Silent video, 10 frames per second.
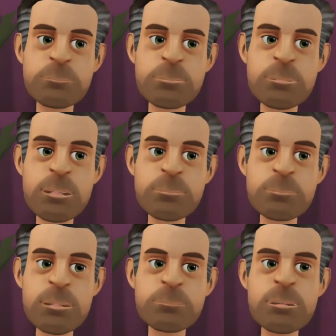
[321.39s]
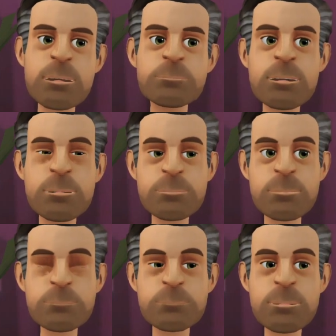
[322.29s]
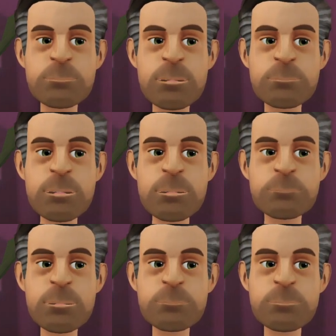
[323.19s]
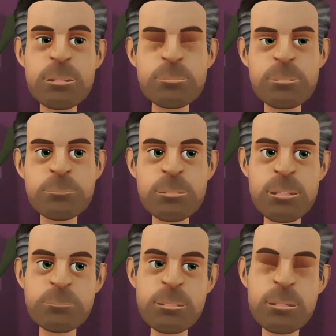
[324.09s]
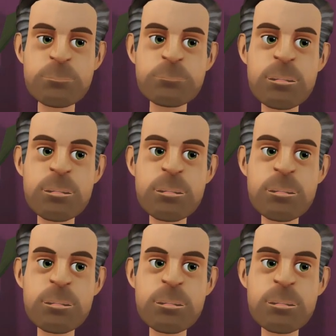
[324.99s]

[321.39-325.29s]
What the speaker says: Emmett Till, going back 40, 50, 60 years ago.